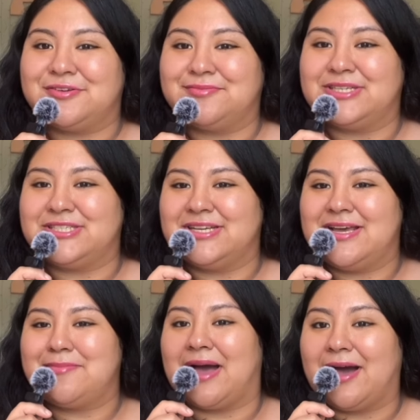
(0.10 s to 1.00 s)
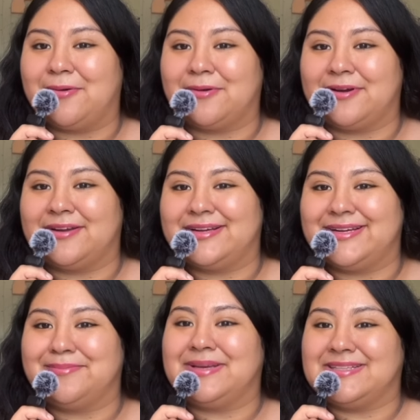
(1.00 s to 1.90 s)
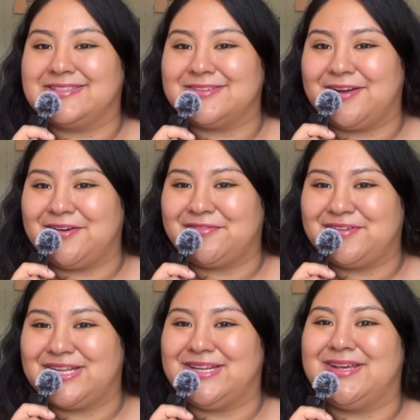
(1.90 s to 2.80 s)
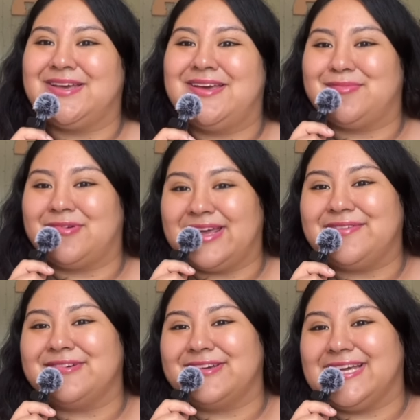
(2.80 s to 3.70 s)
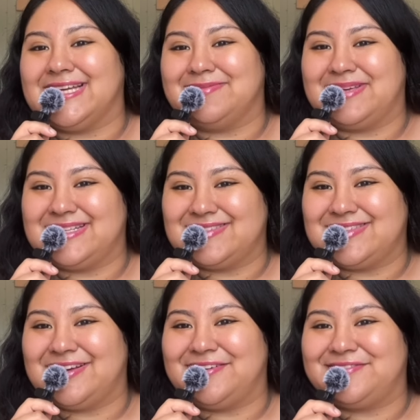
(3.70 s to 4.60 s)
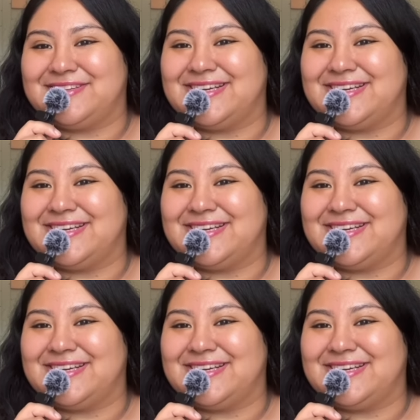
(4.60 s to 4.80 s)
so much power in being soft and bravery in being soft.